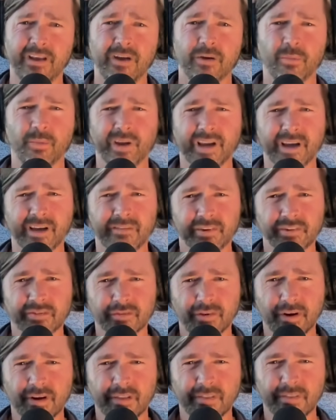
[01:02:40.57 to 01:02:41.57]
We have to
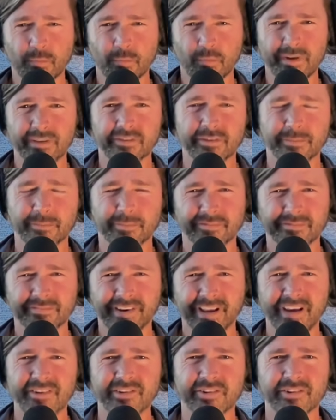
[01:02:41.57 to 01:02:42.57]
draw on the wisdom of
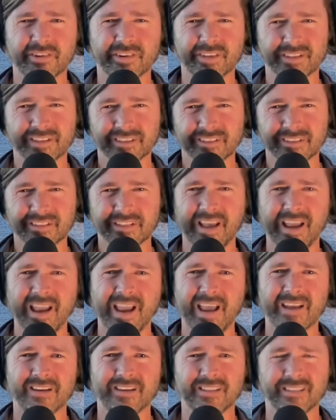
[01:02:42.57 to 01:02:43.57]
nature and this
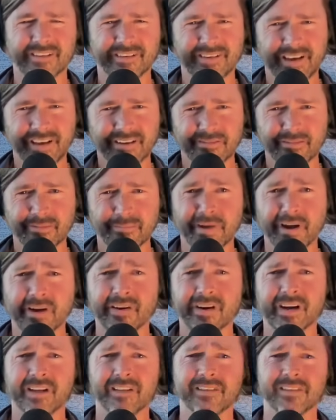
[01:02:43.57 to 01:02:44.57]
land and the Native
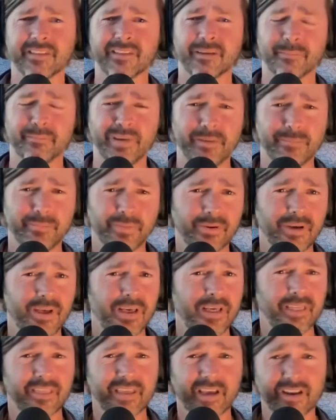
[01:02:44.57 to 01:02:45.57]
Americans and the people
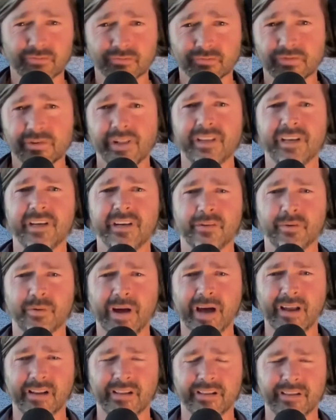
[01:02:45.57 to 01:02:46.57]
that really knew how
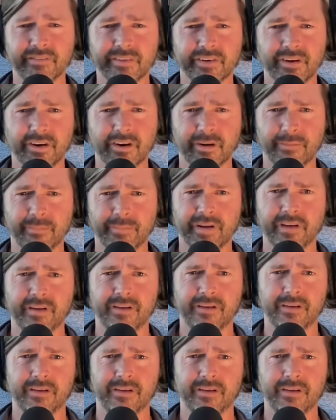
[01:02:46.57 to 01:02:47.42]
to live in harmony